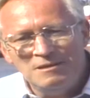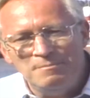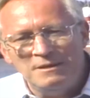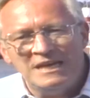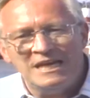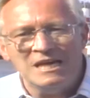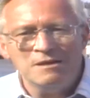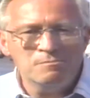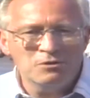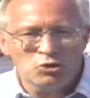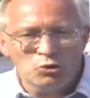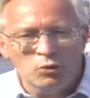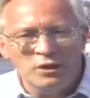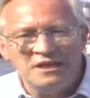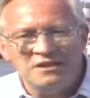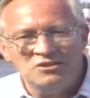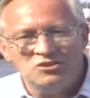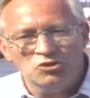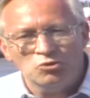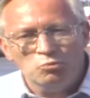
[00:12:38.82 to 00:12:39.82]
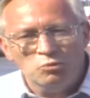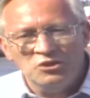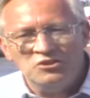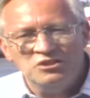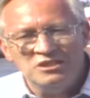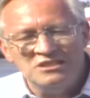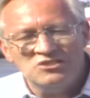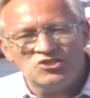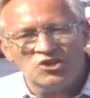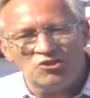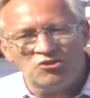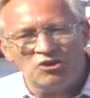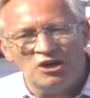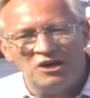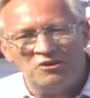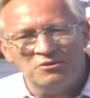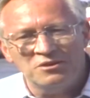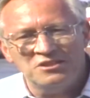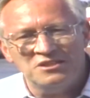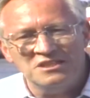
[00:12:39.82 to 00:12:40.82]
He became acquainted with these
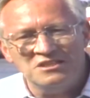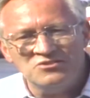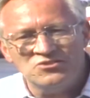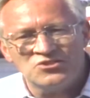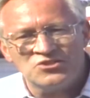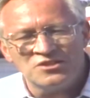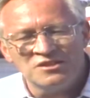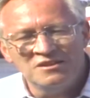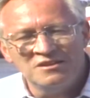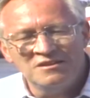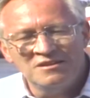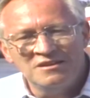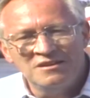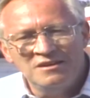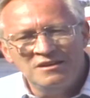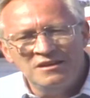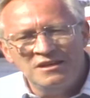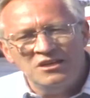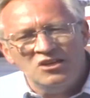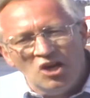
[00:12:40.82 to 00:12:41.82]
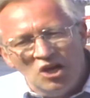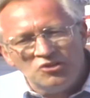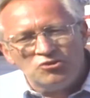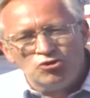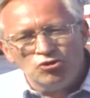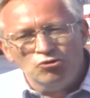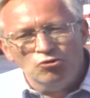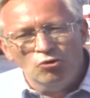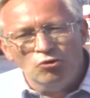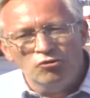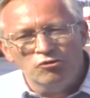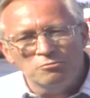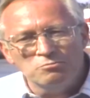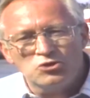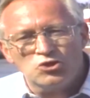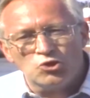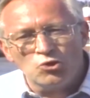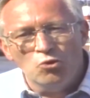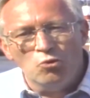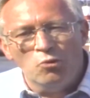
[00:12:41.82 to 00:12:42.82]
authorities. He got to know
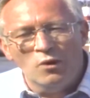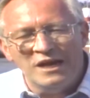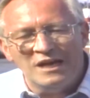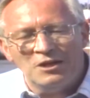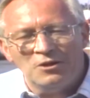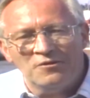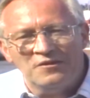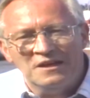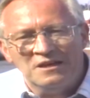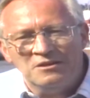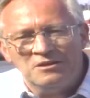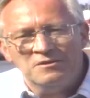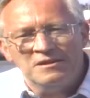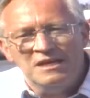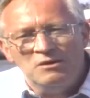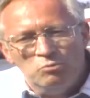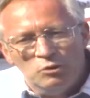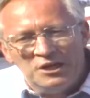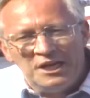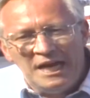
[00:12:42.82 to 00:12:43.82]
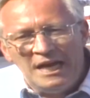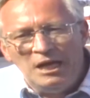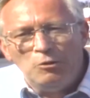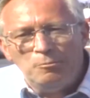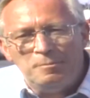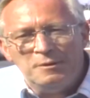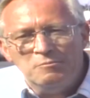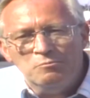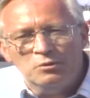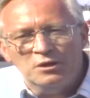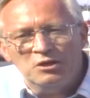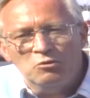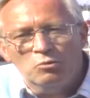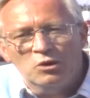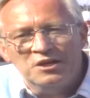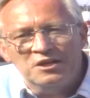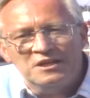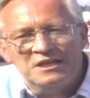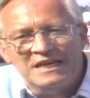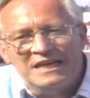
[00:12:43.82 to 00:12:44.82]
them so well that they would help him when he
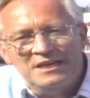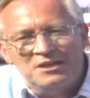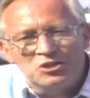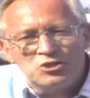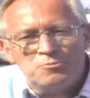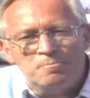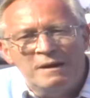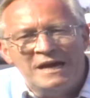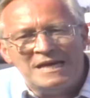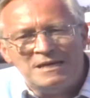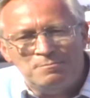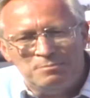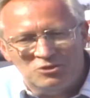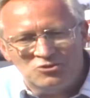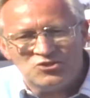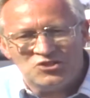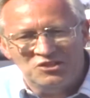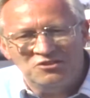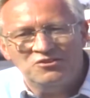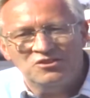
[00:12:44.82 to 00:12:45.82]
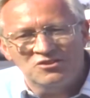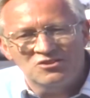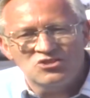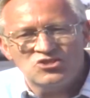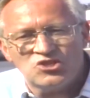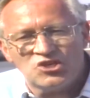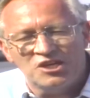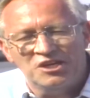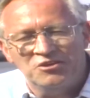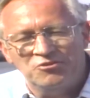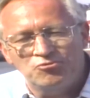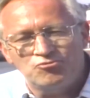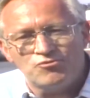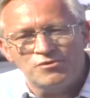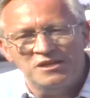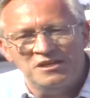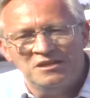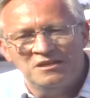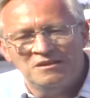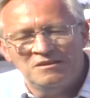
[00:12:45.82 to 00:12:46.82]
wanted to get his Bibles into this
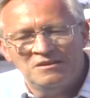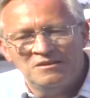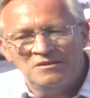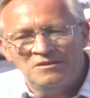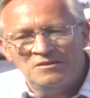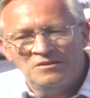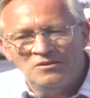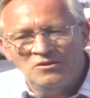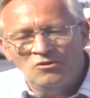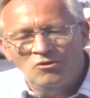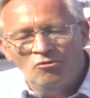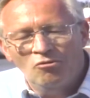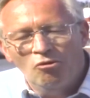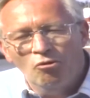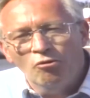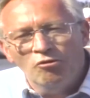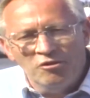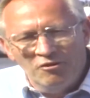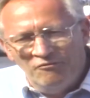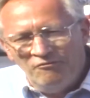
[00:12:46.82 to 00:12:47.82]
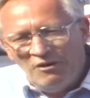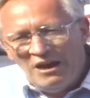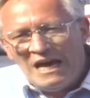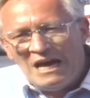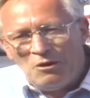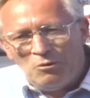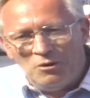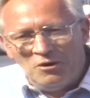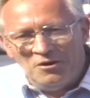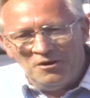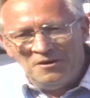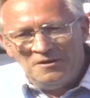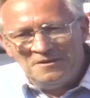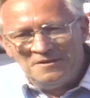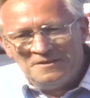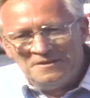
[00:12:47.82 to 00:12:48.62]
country. Or the flour.